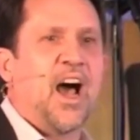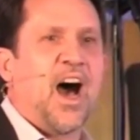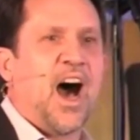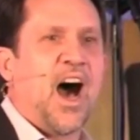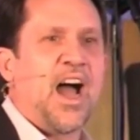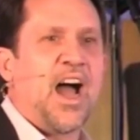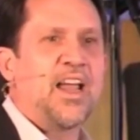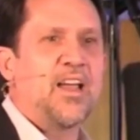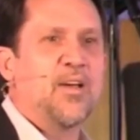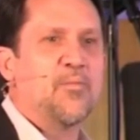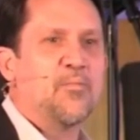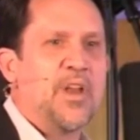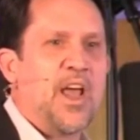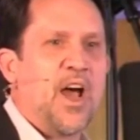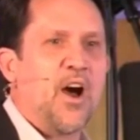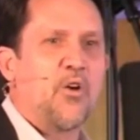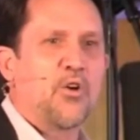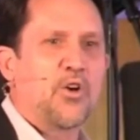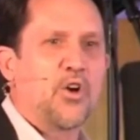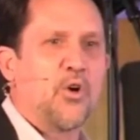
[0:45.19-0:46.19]
I am
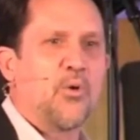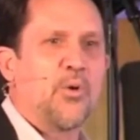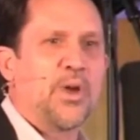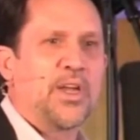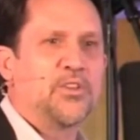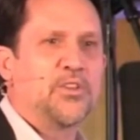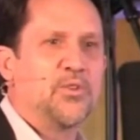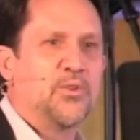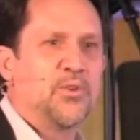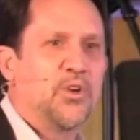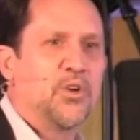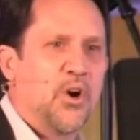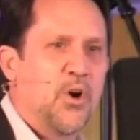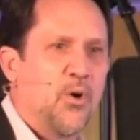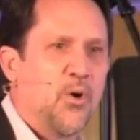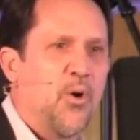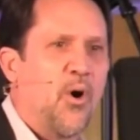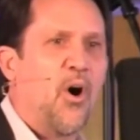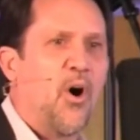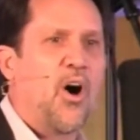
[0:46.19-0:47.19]
now going to
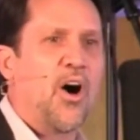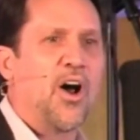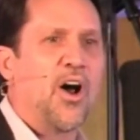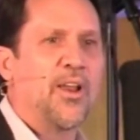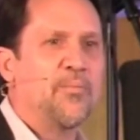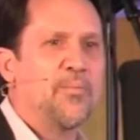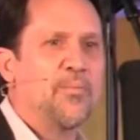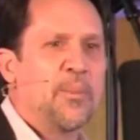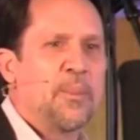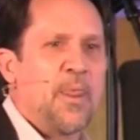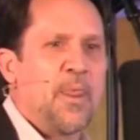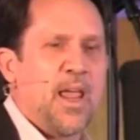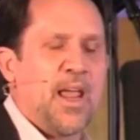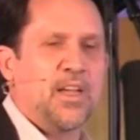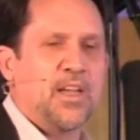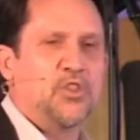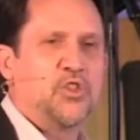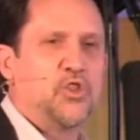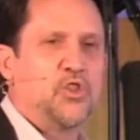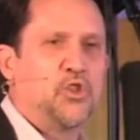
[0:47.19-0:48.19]
go on a
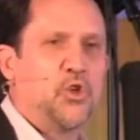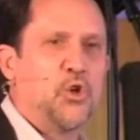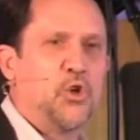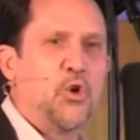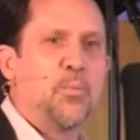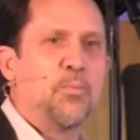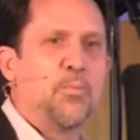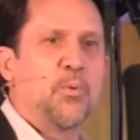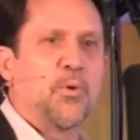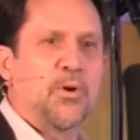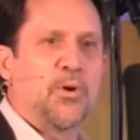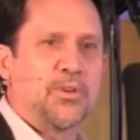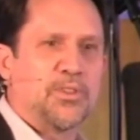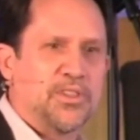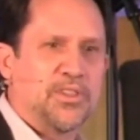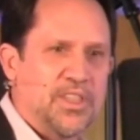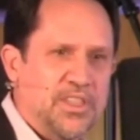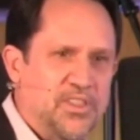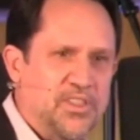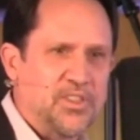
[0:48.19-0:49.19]
super
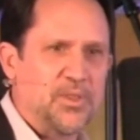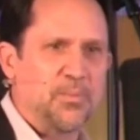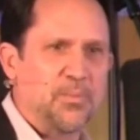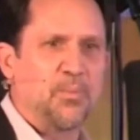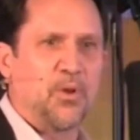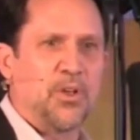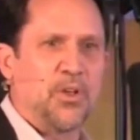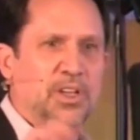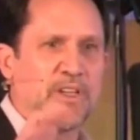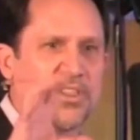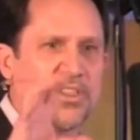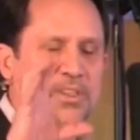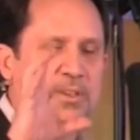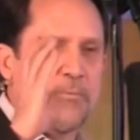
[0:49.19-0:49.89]
disciplined